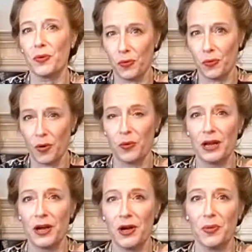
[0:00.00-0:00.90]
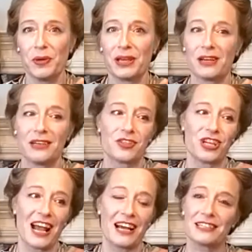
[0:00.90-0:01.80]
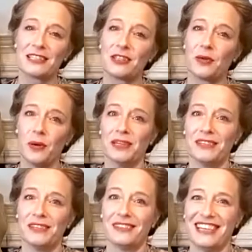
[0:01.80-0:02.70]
what we know, because she asked the women